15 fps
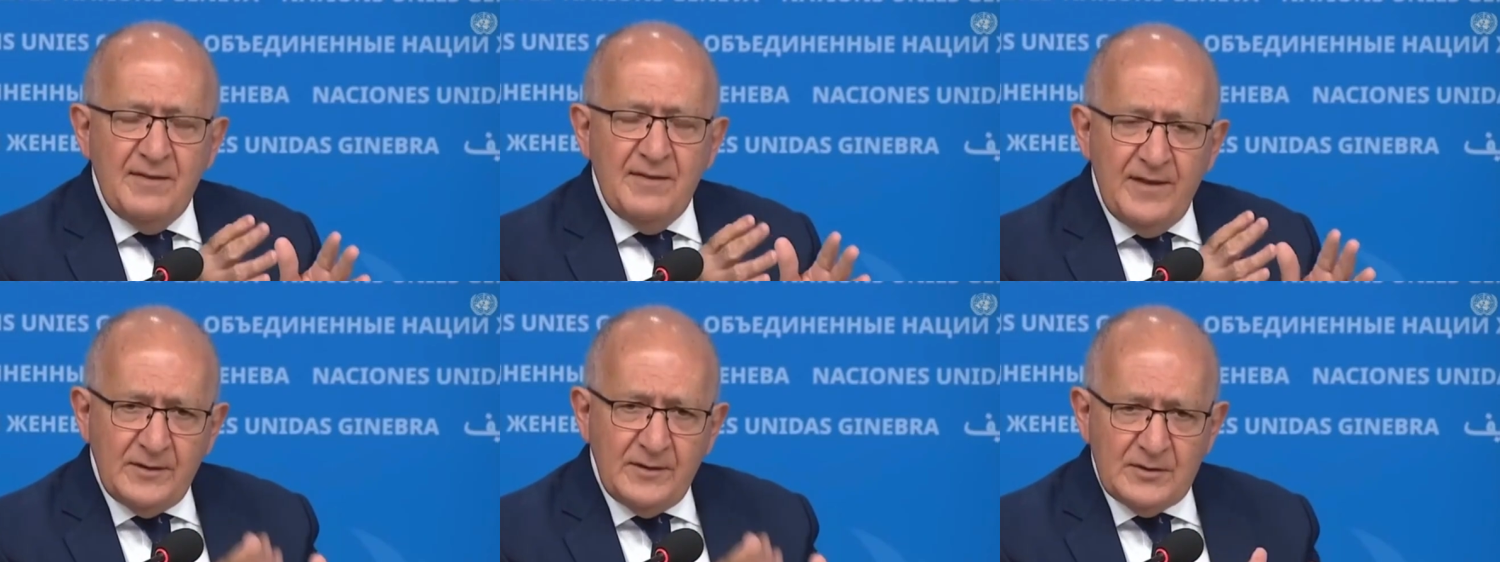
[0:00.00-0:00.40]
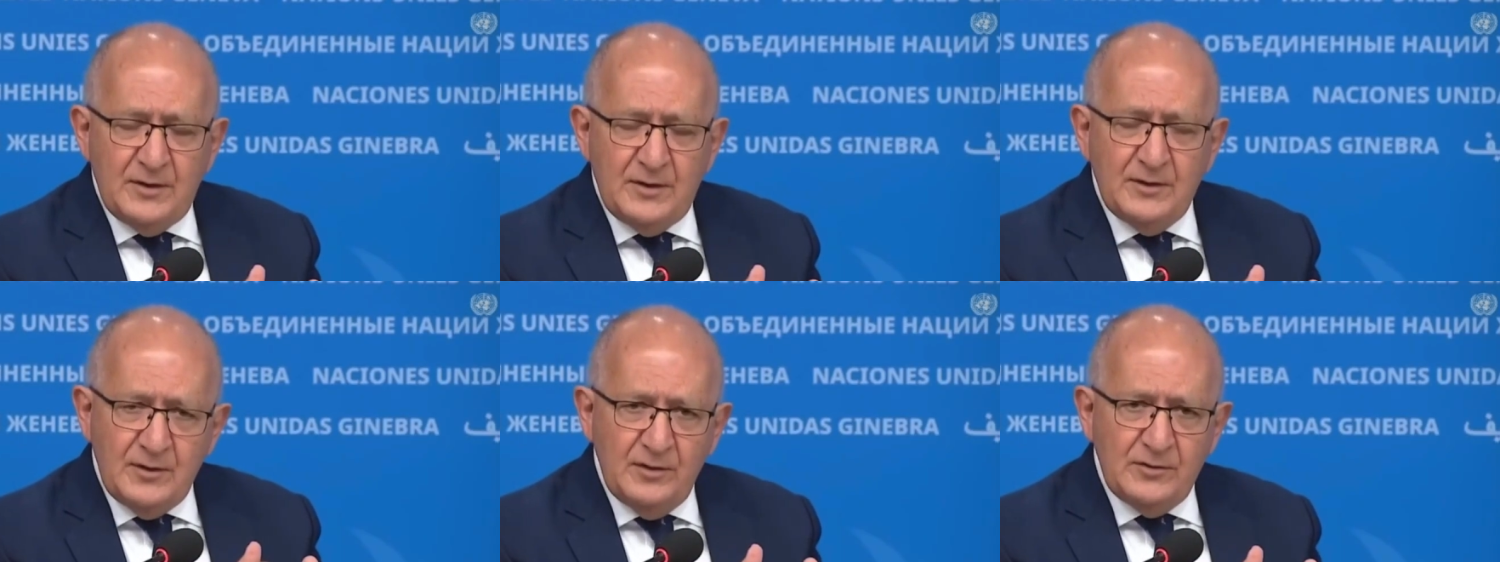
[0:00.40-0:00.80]
and those
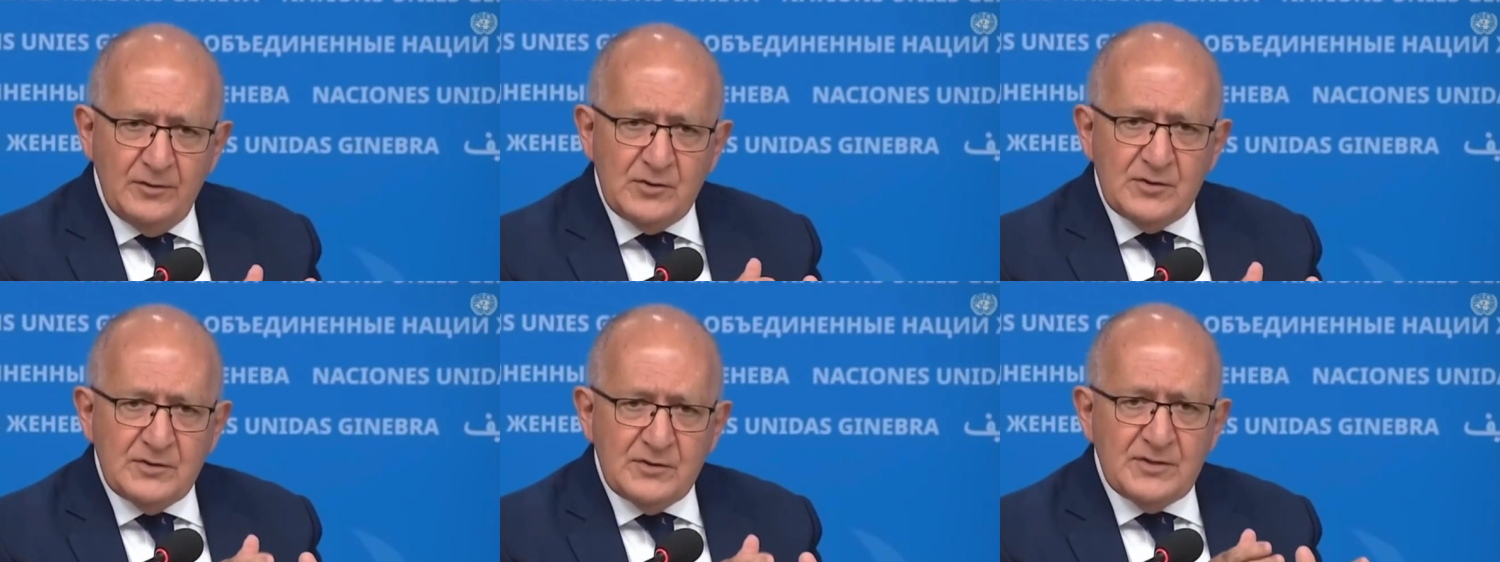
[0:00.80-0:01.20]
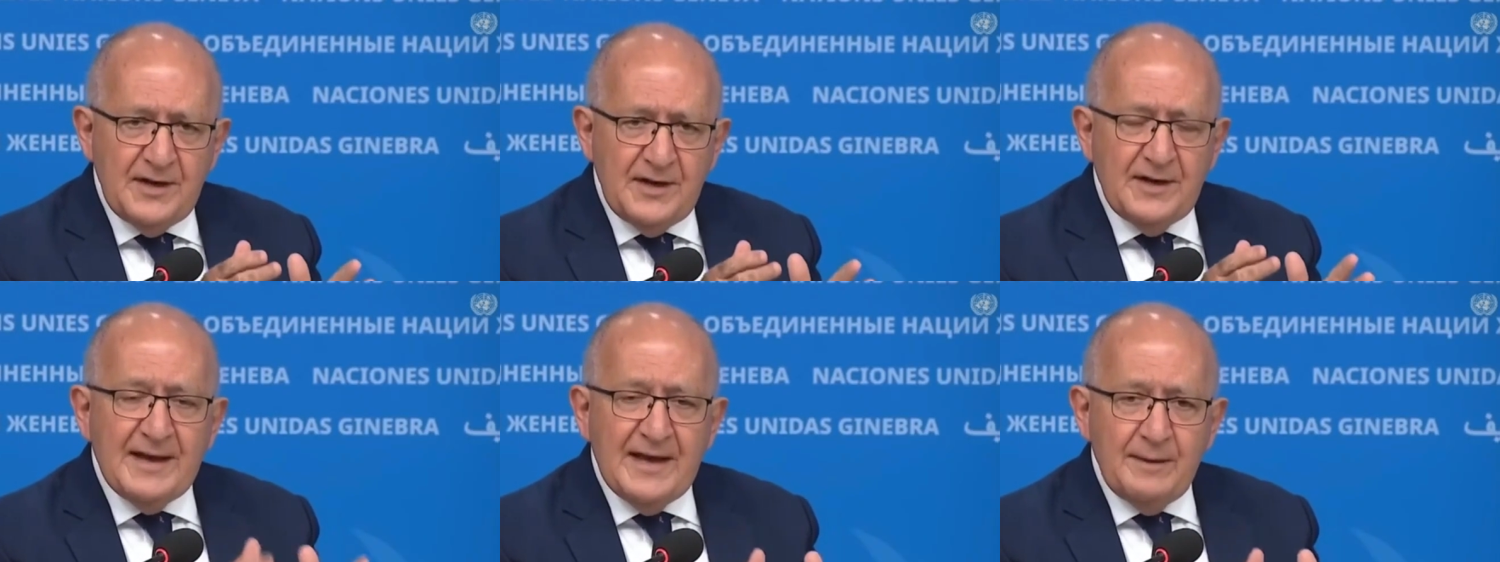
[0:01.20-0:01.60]
conclusions that
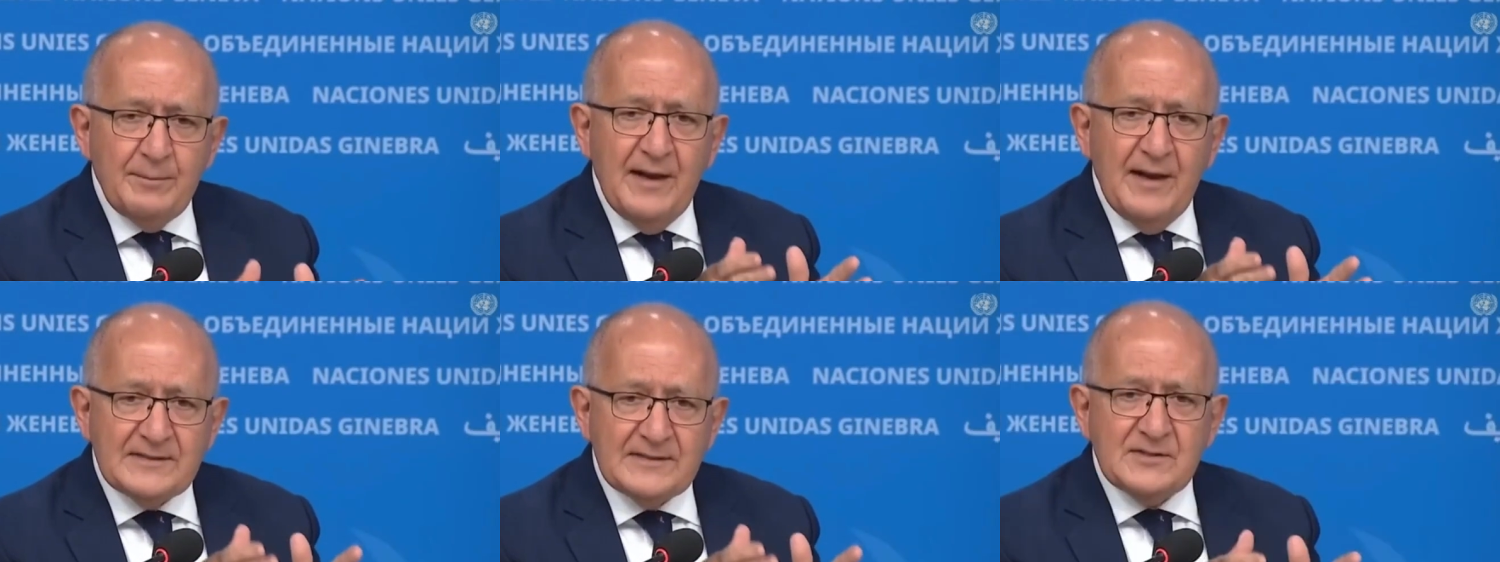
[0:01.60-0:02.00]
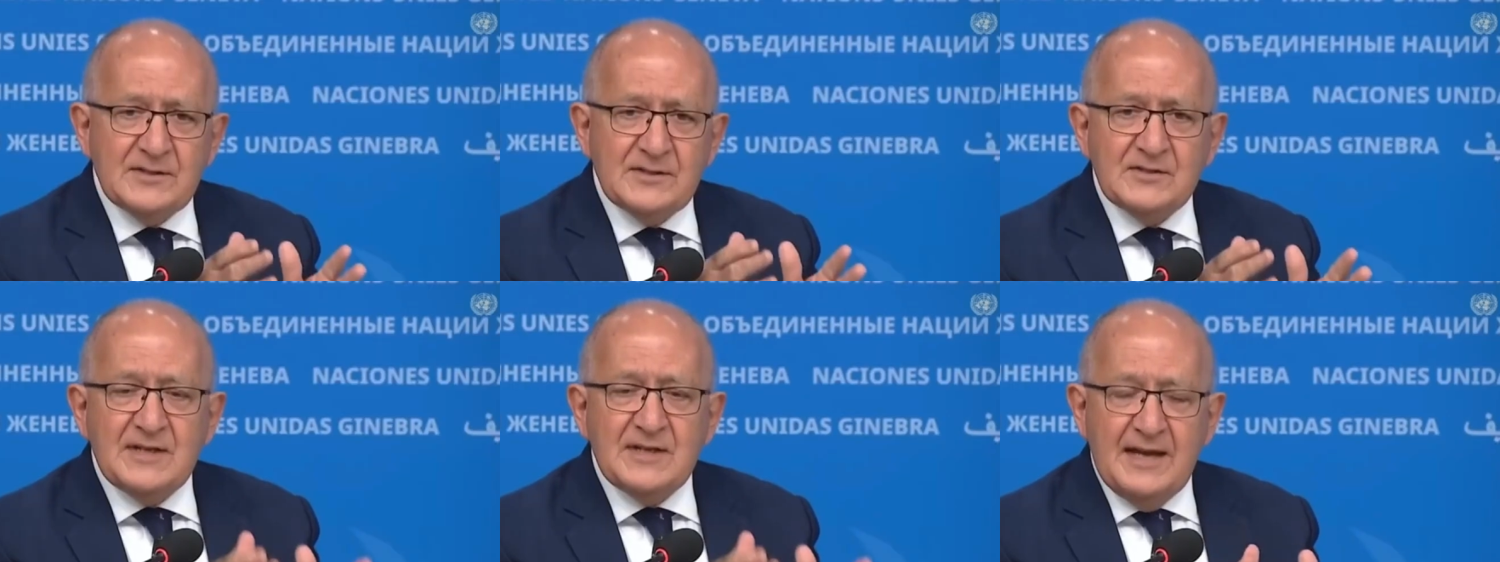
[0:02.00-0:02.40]
enable us
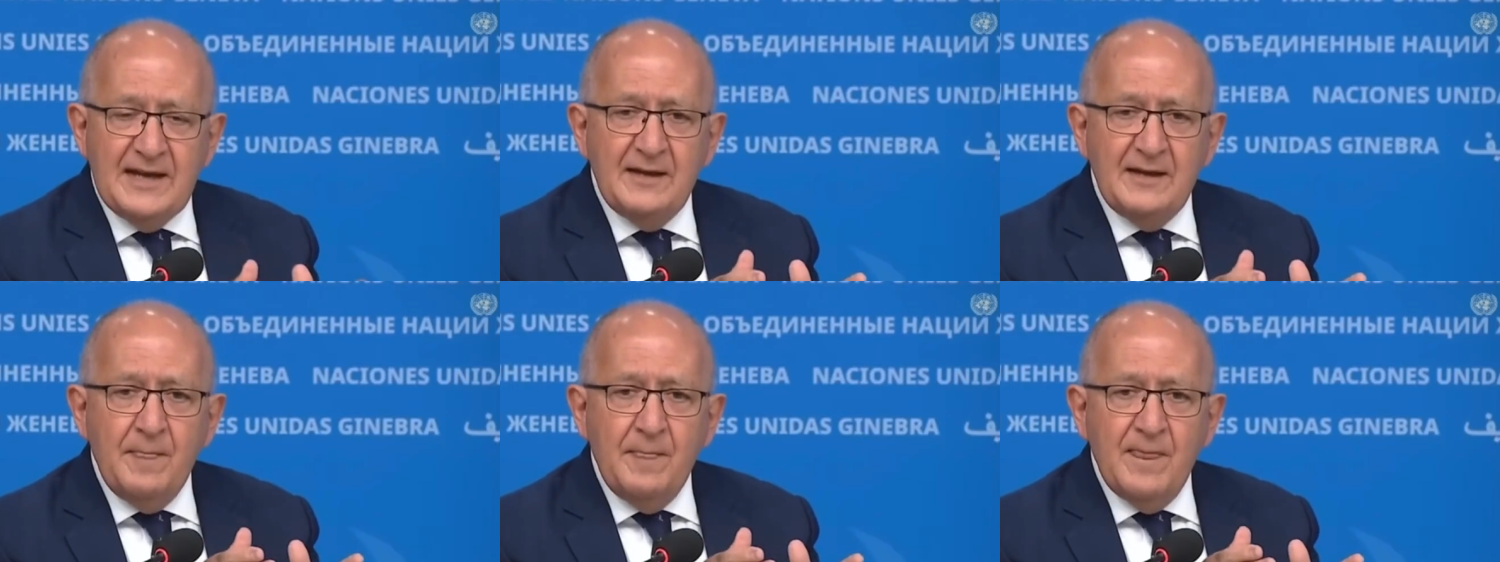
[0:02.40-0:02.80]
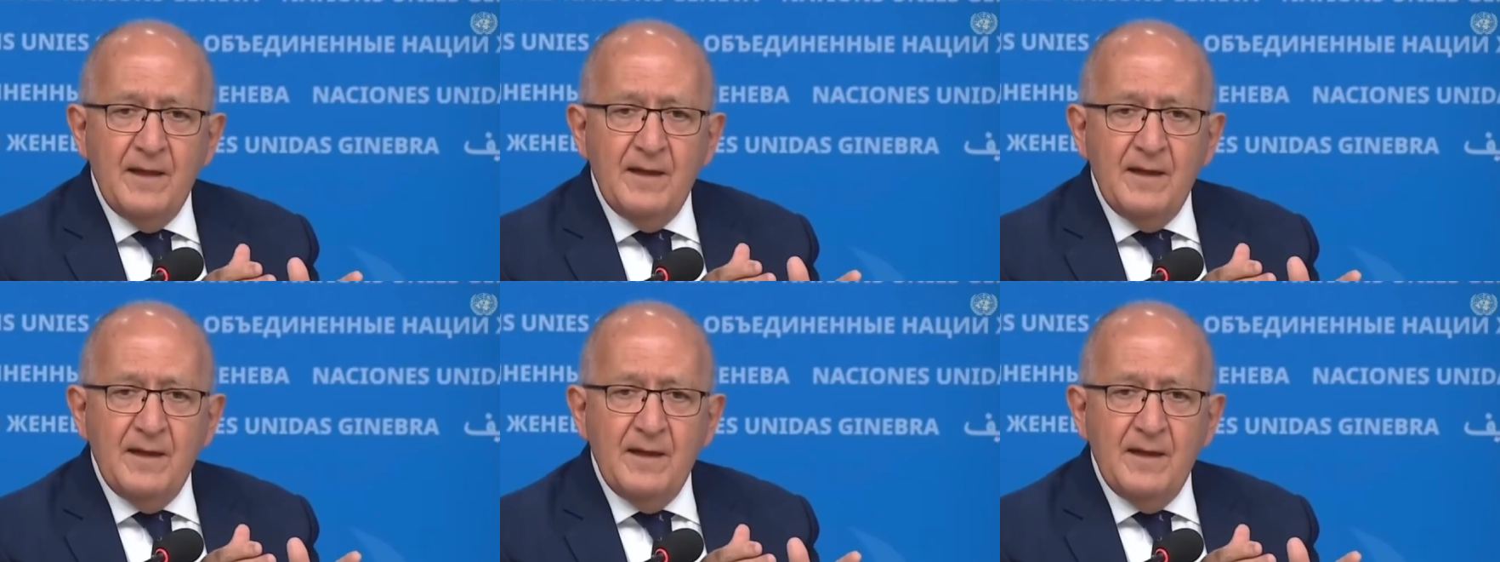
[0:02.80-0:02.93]
to say